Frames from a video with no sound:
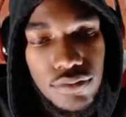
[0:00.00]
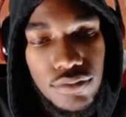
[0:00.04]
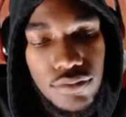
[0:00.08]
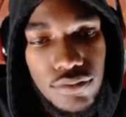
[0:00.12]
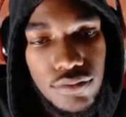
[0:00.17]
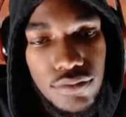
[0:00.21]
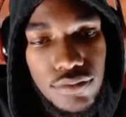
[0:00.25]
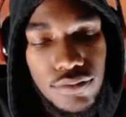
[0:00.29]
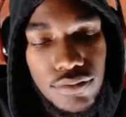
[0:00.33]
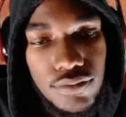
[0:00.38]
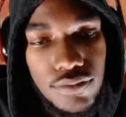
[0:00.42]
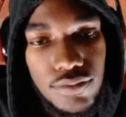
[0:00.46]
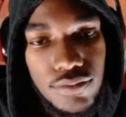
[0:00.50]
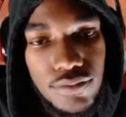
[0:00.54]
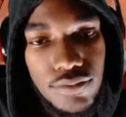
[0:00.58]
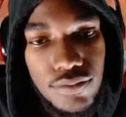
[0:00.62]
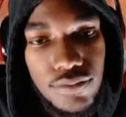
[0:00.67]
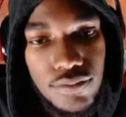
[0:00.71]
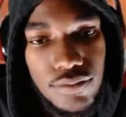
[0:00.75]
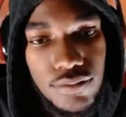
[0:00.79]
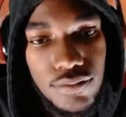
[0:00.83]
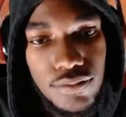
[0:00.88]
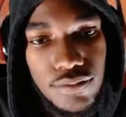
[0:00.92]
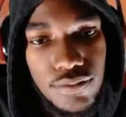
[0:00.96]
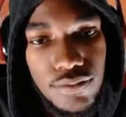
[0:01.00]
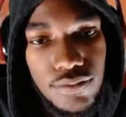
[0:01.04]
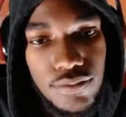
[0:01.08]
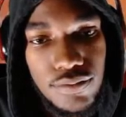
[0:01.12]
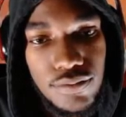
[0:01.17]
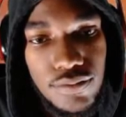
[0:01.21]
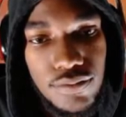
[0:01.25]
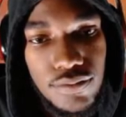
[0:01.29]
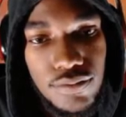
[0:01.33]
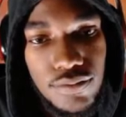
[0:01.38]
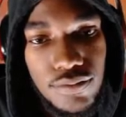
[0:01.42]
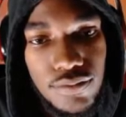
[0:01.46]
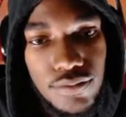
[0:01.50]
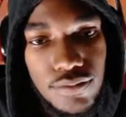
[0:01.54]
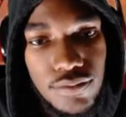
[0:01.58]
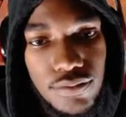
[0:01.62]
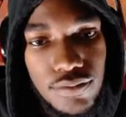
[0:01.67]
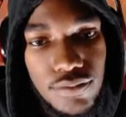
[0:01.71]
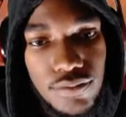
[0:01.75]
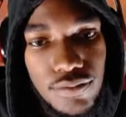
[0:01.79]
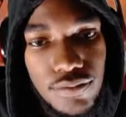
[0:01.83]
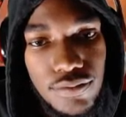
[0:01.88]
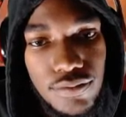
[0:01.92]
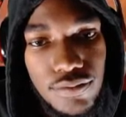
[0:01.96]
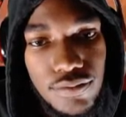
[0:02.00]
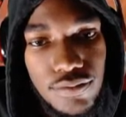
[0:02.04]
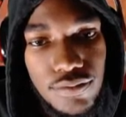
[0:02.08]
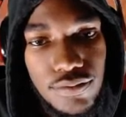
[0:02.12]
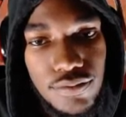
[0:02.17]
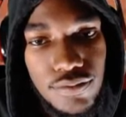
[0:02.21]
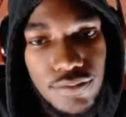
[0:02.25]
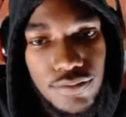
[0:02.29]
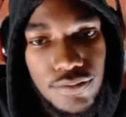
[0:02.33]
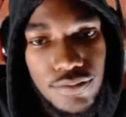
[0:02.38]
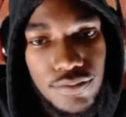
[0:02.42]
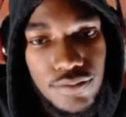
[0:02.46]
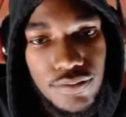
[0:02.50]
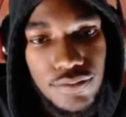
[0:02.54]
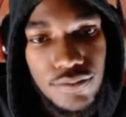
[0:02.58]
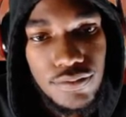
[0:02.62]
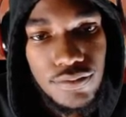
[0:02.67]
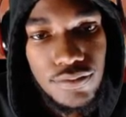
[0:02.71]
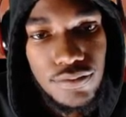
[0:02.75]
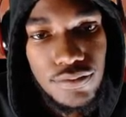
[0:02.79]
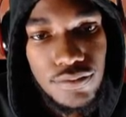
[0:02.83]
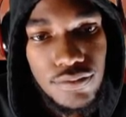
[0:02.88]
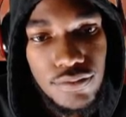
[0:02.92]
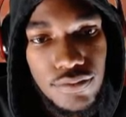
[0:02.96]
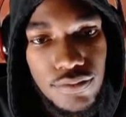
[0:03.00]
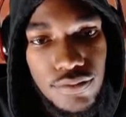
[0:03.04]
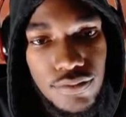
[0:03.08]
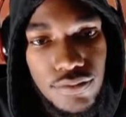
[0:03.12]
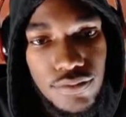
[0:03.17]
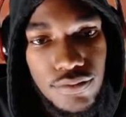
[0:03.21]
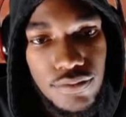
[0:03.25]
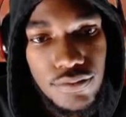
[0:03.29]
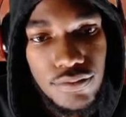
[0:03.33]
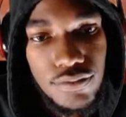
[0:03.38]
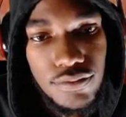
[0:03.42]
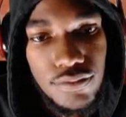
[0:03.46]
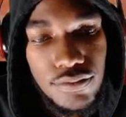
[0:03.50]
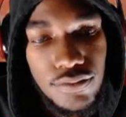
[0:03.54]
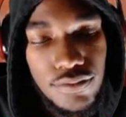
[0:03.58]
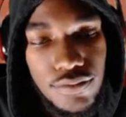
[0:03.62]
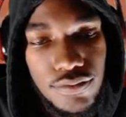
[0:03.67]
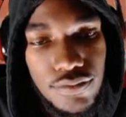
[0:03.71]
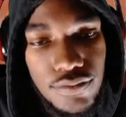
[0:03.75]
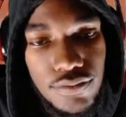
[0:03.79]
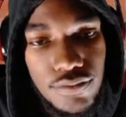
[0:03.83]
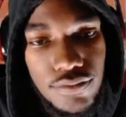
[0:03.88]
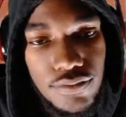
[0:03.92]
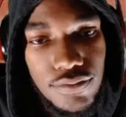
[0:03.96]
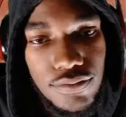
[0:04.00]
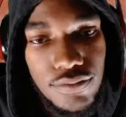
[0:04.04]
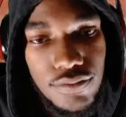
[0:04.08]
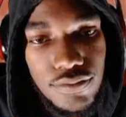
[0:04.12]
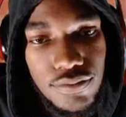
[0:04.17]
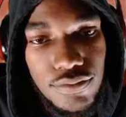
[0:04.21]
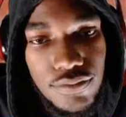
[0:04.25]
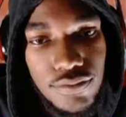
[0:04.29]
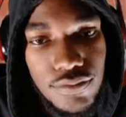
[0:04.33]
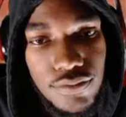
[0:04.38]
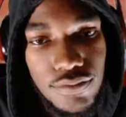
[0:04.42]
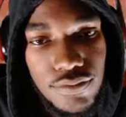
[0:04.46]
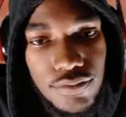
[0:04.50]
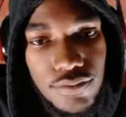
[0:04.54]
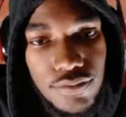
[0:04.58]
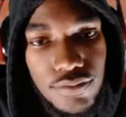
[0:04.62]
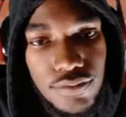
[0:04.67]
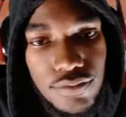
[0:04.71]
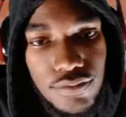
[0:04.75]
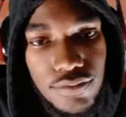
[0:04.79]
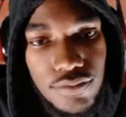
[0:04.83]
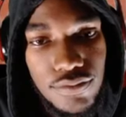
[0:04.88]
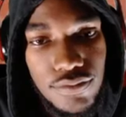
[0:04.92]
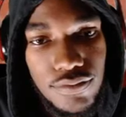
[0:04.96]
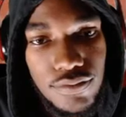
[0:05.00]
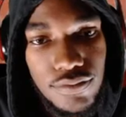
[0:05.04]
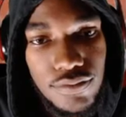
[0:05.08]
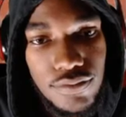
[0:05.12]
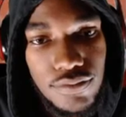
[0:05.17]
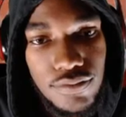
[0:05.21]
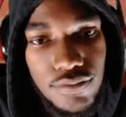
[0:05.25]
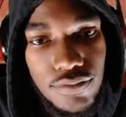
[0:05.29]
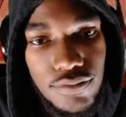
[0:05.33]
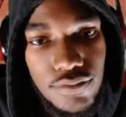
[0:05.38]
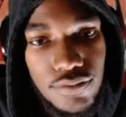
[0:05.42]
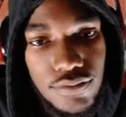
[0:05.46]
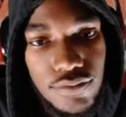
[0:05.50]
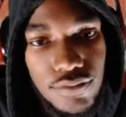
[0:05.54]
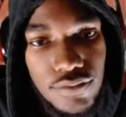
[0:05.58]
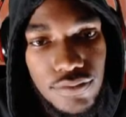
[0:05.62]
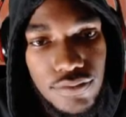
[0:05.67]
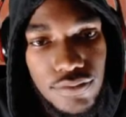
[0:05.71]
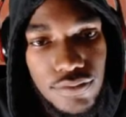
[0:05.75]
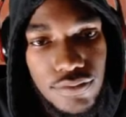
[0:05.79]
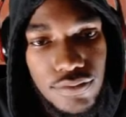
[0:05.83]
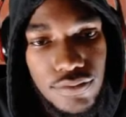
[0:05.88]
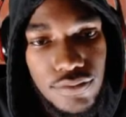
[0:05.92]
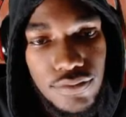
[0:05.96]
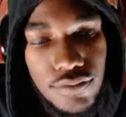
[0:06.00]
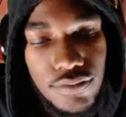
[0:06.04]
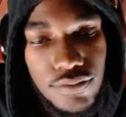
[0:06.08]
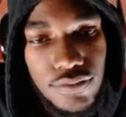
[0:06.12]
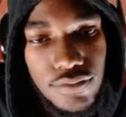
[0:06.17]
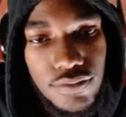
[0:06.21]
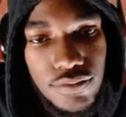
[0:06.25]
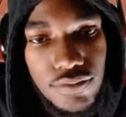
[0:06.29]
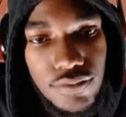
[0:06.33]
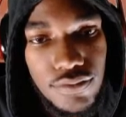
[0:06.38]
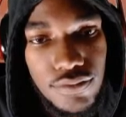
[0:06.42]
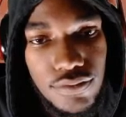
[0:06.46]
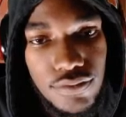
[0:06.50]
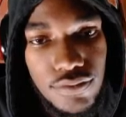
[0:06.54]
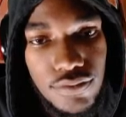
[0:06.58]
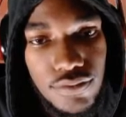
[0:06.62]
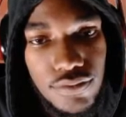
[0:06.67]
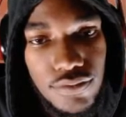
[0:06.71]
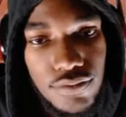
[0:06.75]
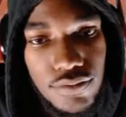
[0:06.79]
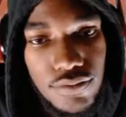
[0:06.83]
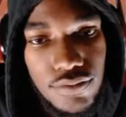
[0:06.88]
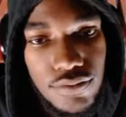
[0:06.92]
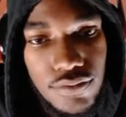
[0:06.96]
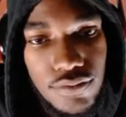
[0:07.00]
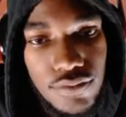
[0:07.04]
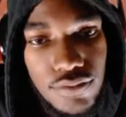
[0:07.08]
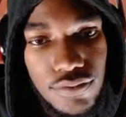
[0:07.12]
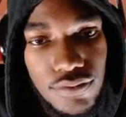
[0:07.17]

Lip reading: [no speech]